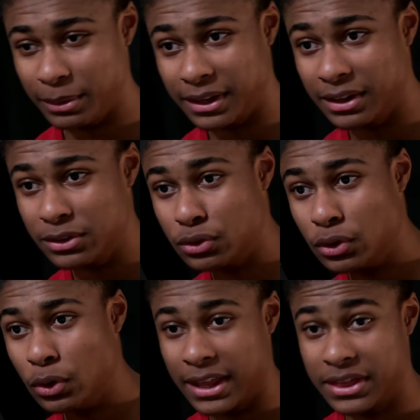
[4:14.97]
because
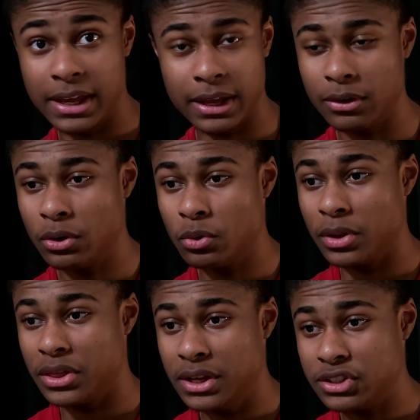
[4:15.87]
I think
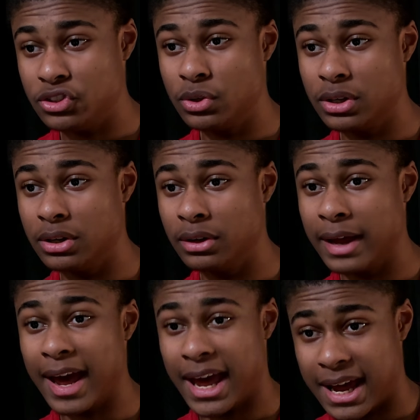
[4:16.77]
with this you can
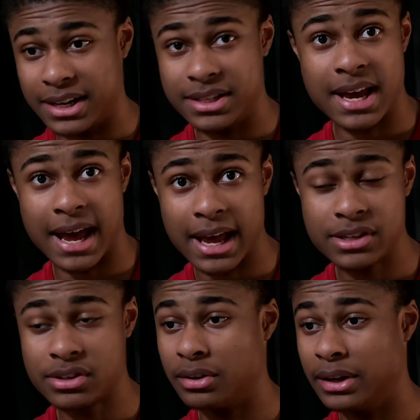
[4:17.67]
add a task